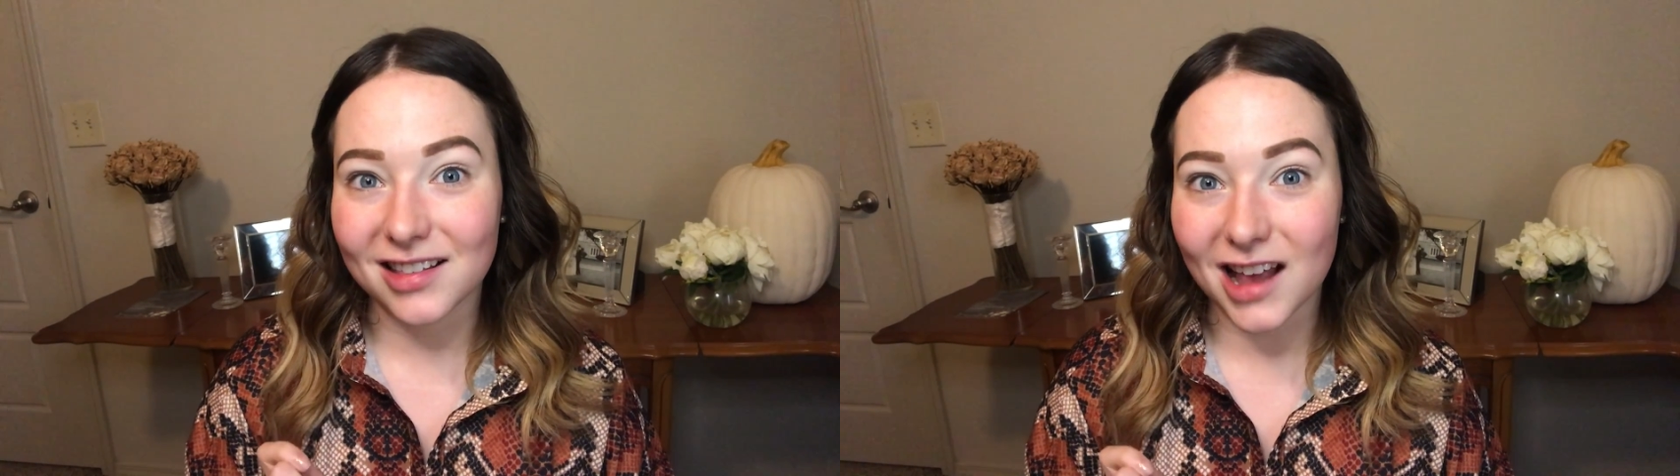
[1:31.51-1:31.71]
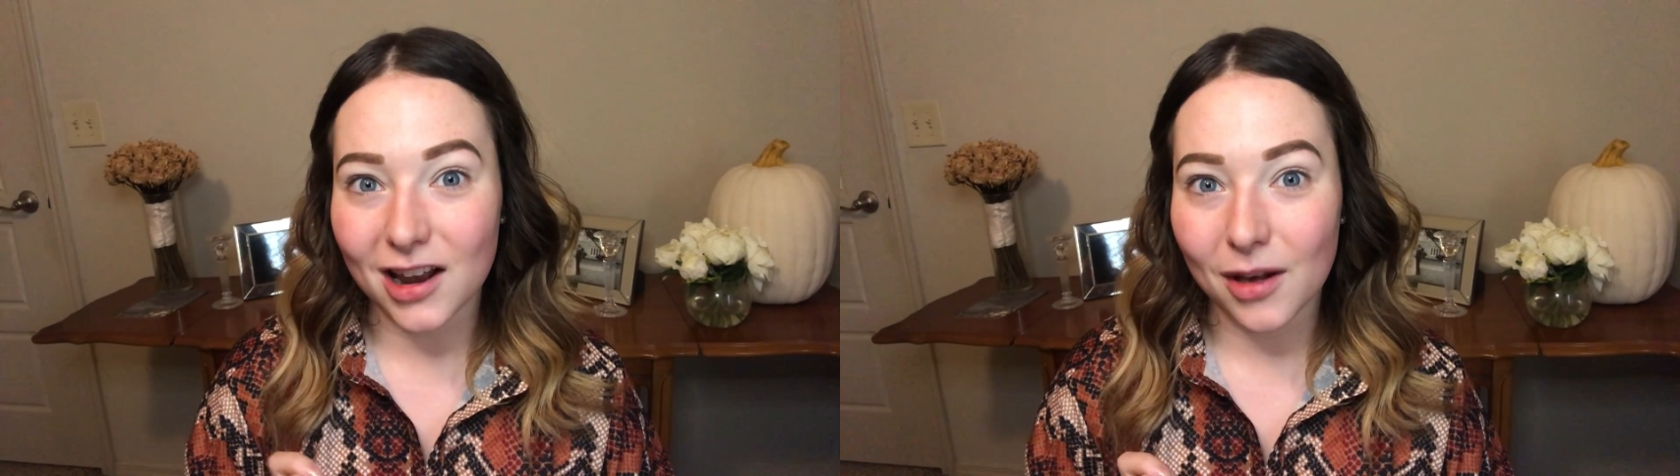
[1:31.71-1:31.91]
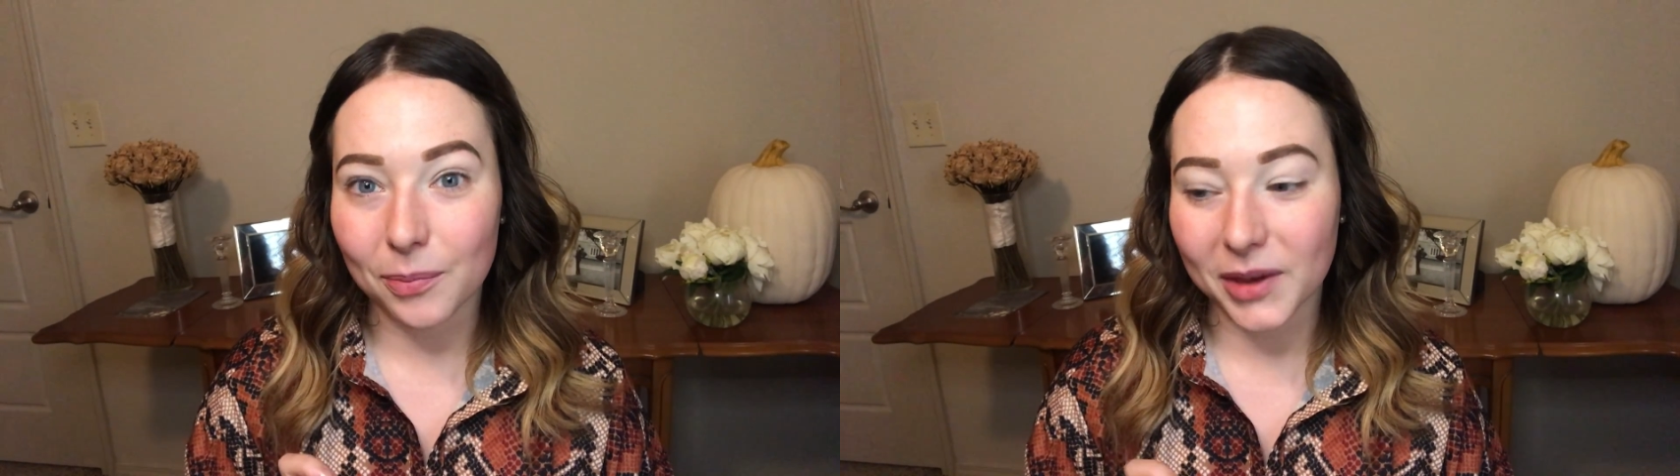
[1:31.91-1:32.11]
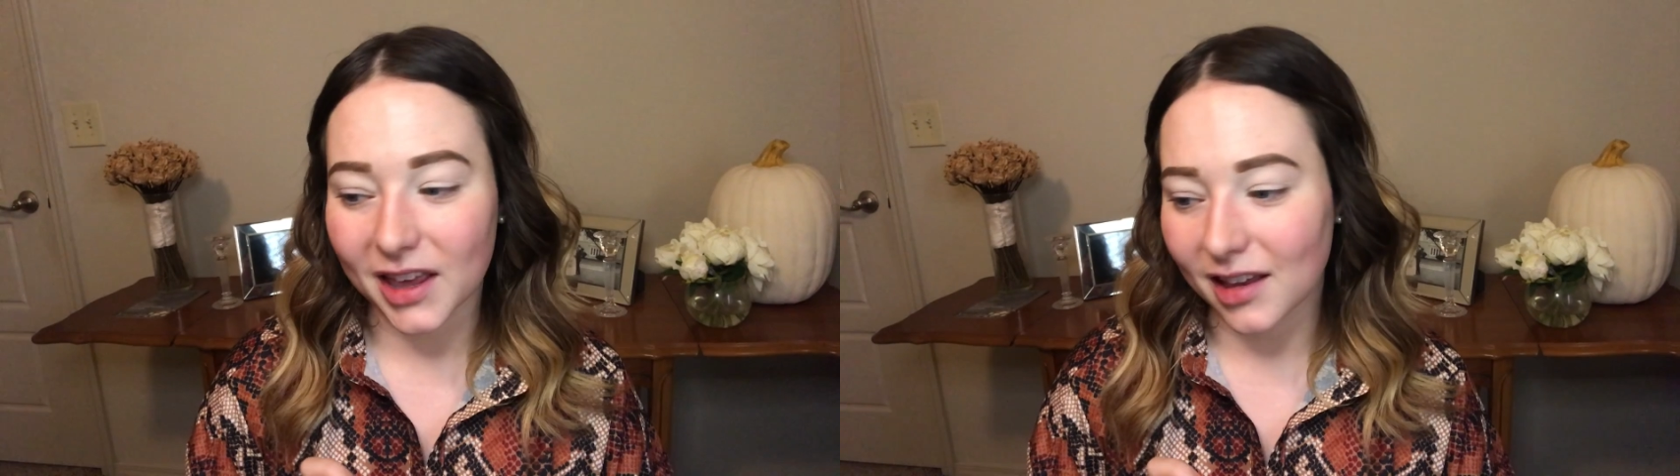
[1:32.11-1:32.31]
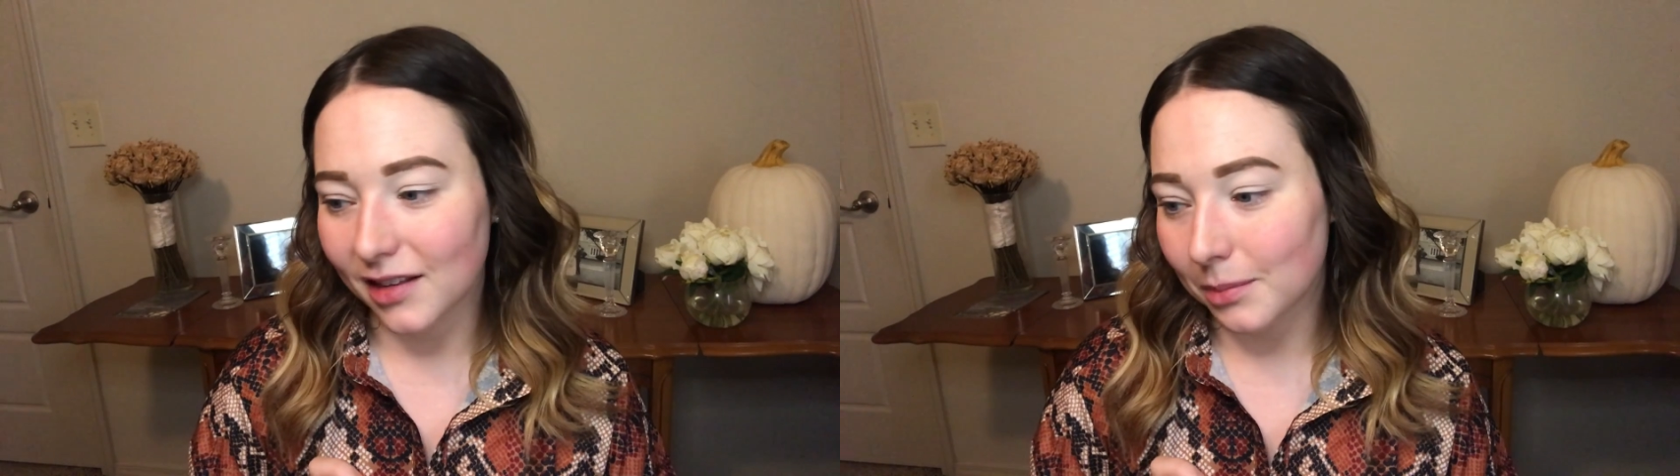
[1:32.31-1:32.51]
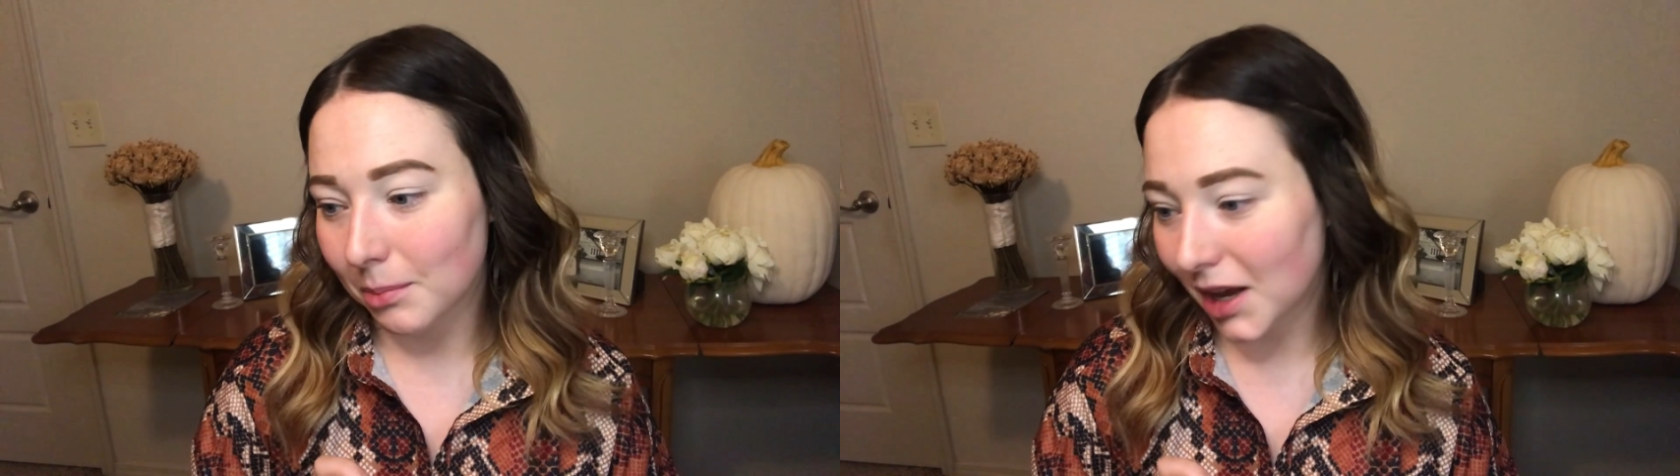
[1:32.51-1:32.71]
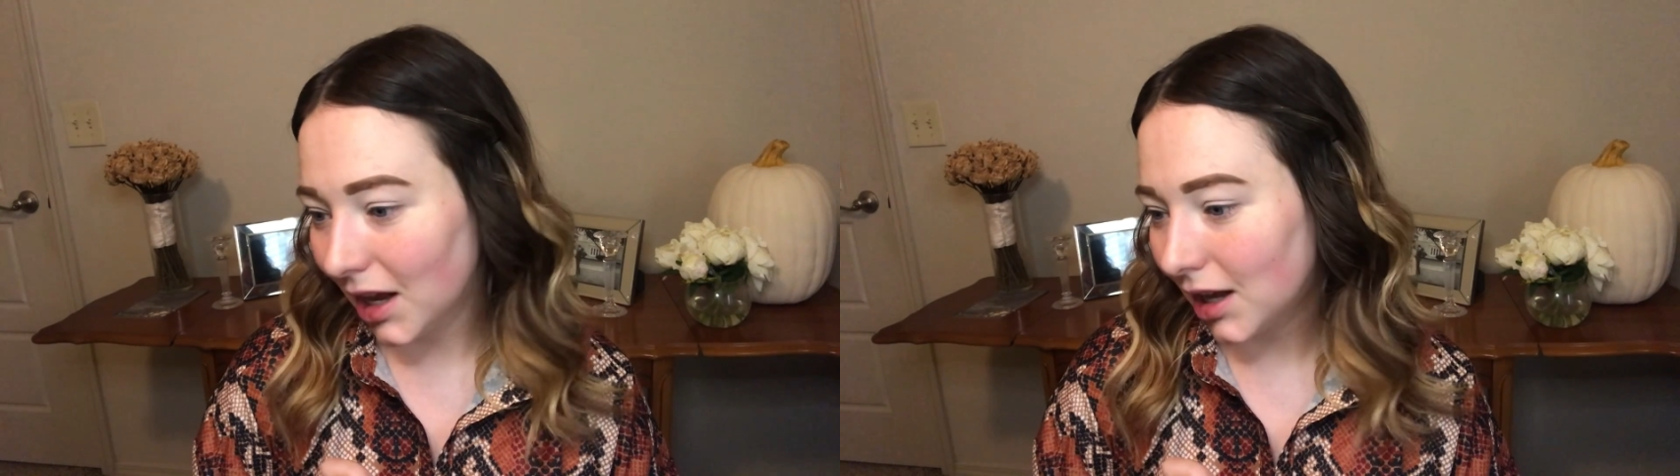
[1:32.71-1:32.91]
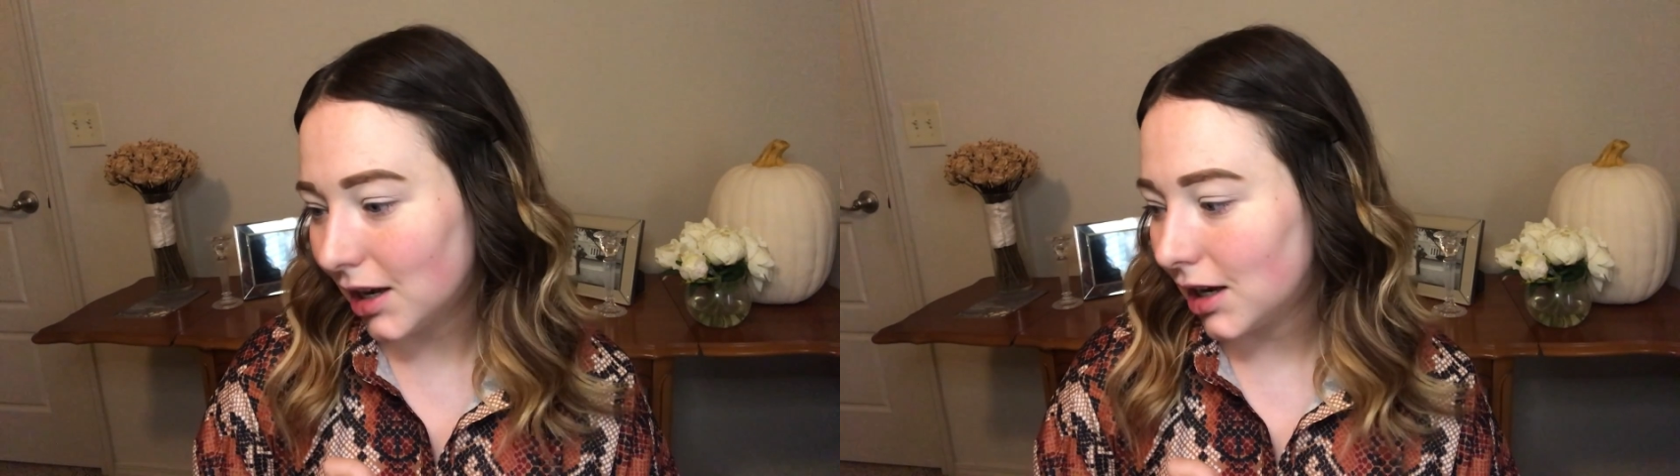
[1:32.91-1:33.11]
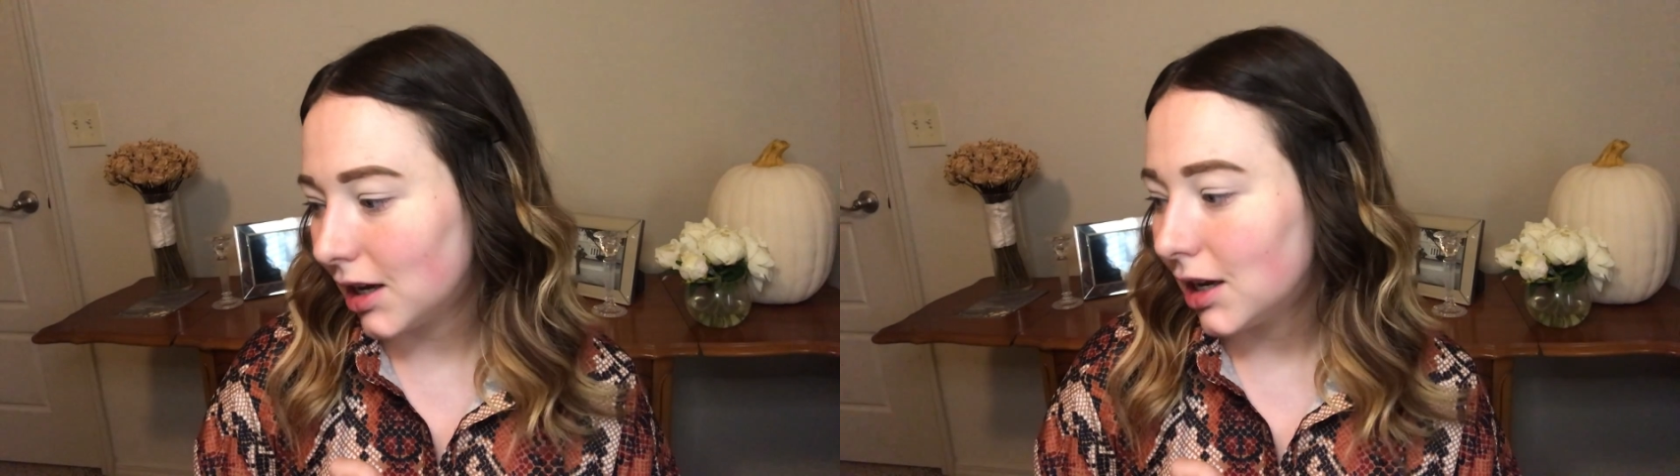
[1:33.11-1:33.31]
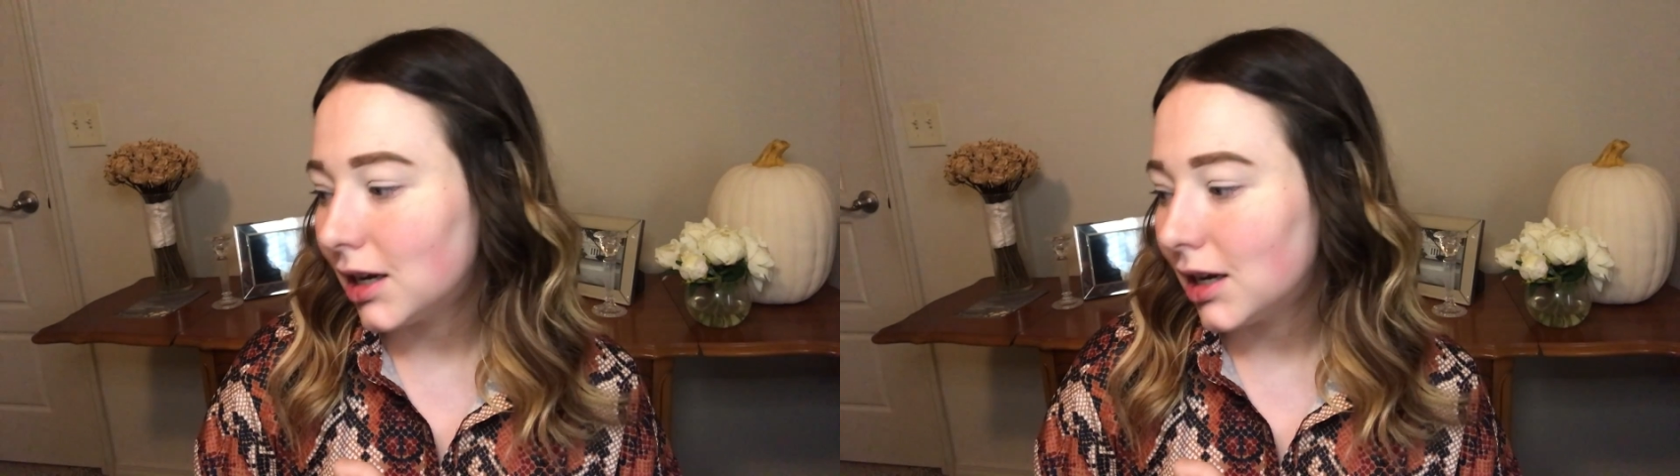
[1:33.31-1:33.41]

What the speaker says: setup because, man,